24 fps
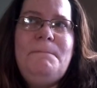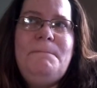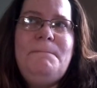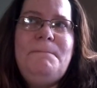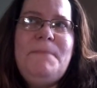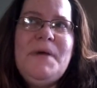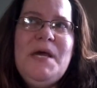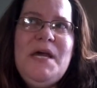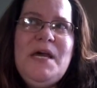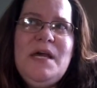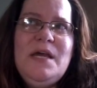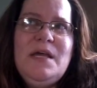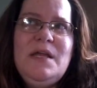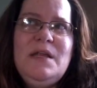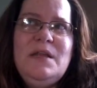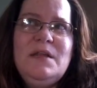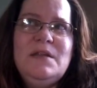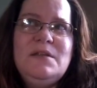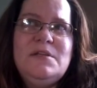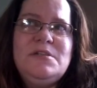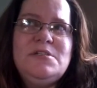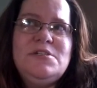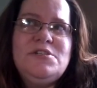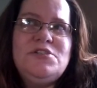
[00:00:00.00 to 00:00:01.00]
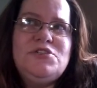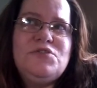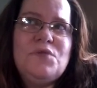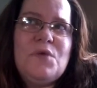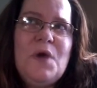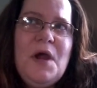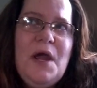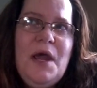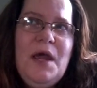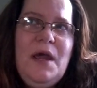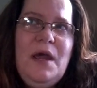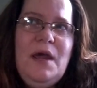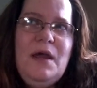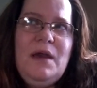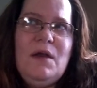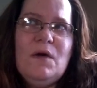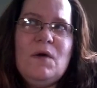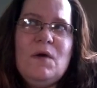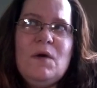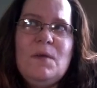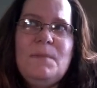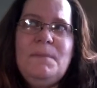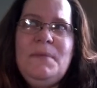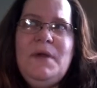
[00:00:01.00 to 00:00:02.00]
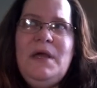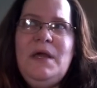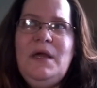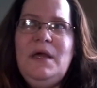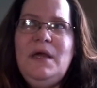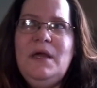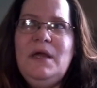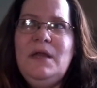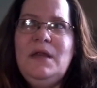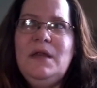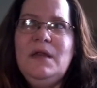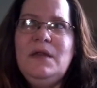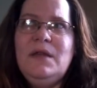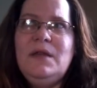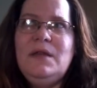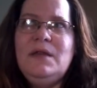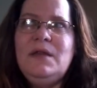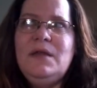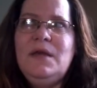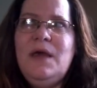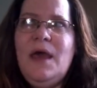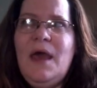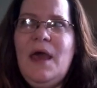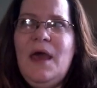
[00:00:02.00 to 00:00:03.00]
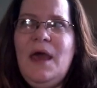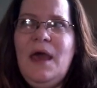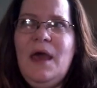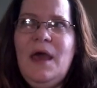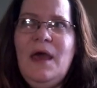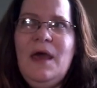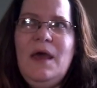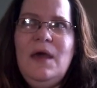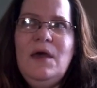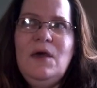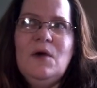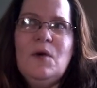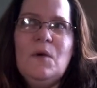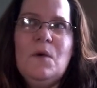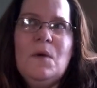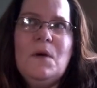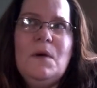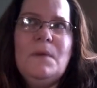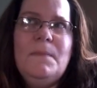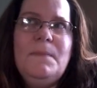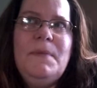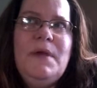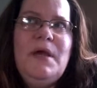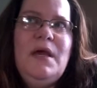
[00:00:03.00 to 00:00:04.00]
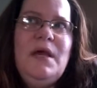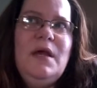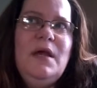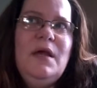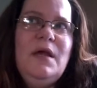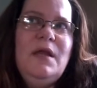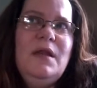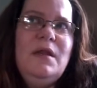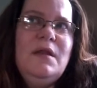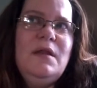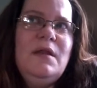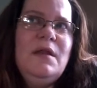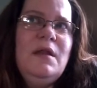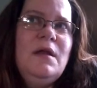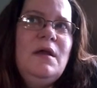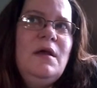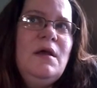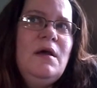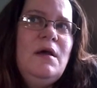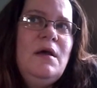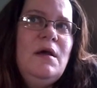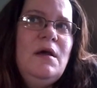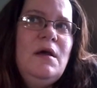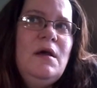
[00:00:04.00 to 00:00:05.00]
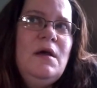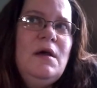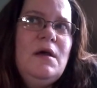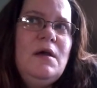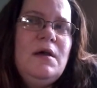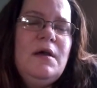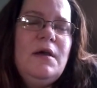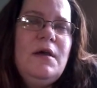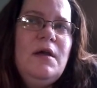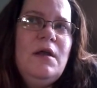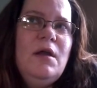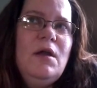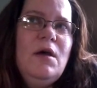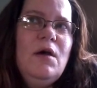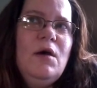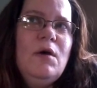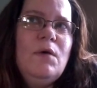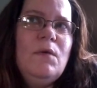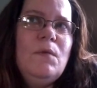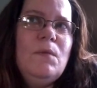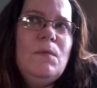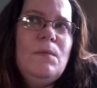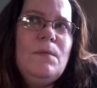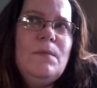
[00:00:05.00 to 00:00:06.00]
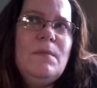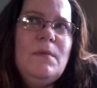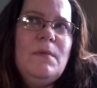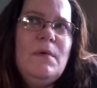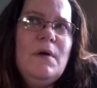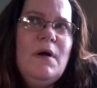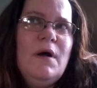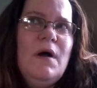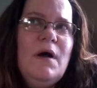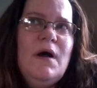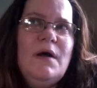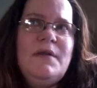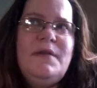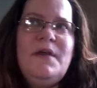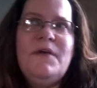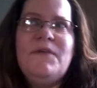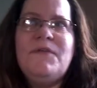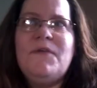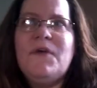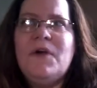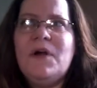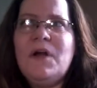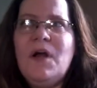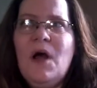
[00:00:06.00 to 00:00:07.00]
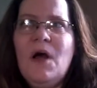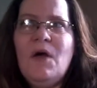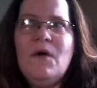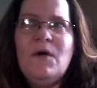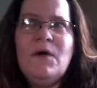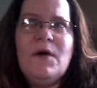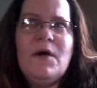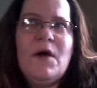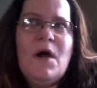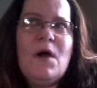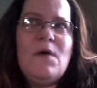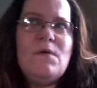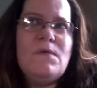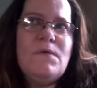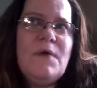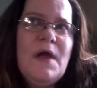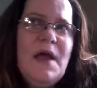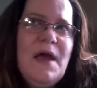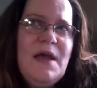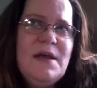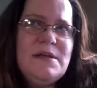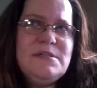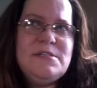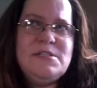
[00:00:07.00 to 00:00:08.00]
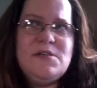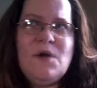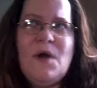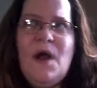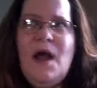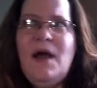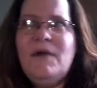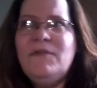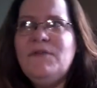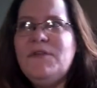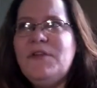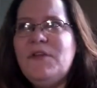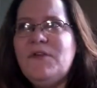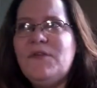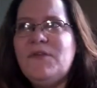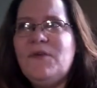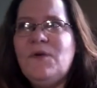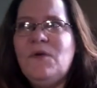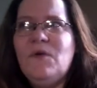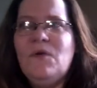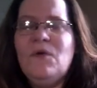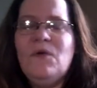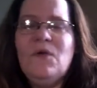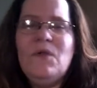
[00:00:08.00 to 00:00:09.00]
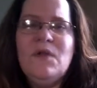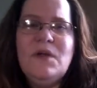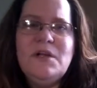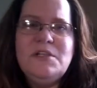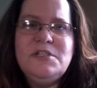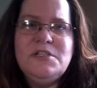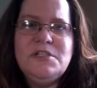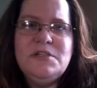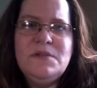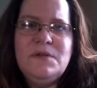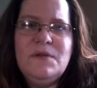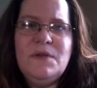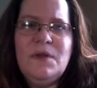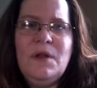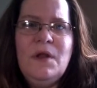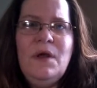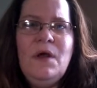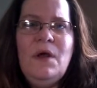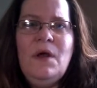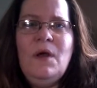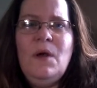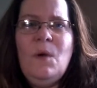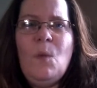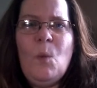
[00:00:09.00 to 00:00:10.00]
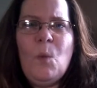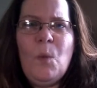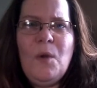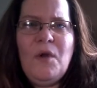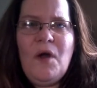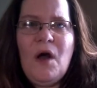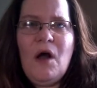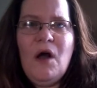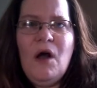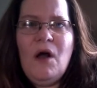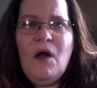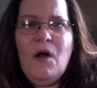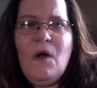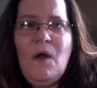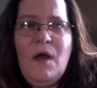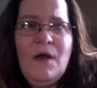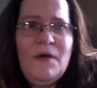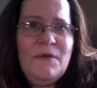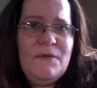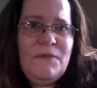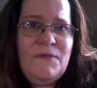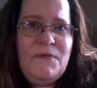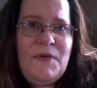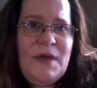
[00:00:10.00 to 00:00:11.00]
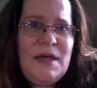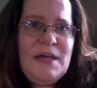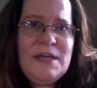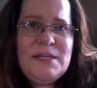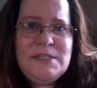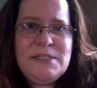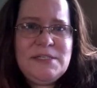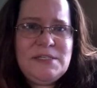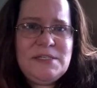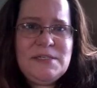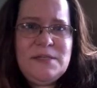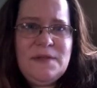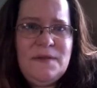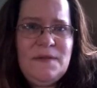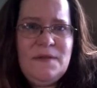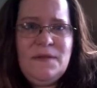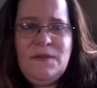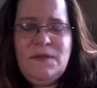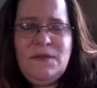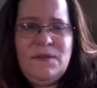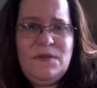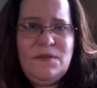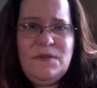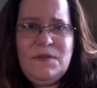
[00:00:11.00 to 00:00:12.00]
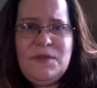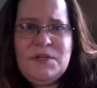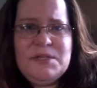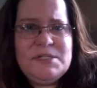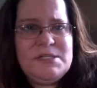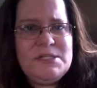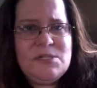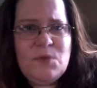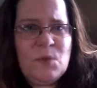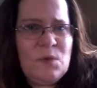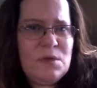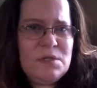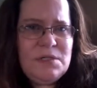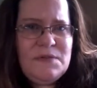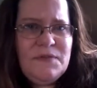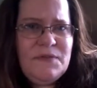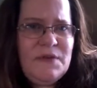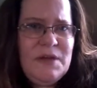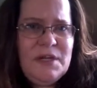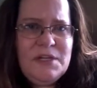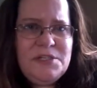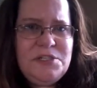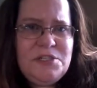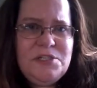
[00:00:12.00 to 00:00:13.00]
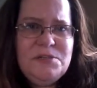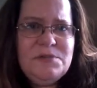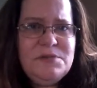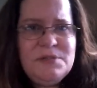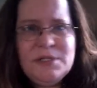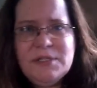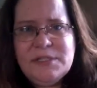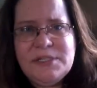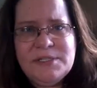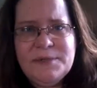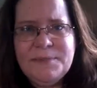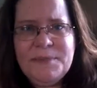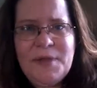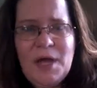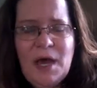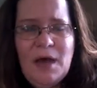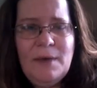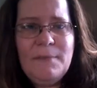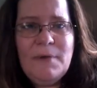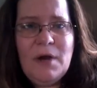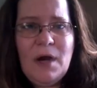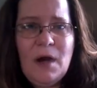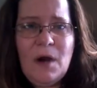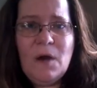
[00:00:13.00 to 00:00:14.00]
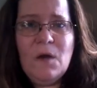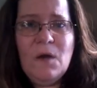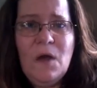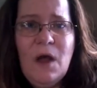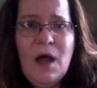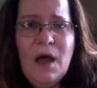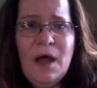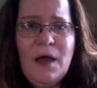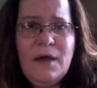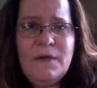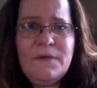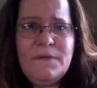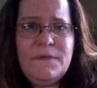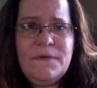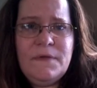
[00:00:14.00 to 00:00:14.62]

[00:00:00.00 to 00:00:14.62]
being straight or being gay or being, a different color or race or have a different religion. We all have faced these sorts of issues at some time in our life.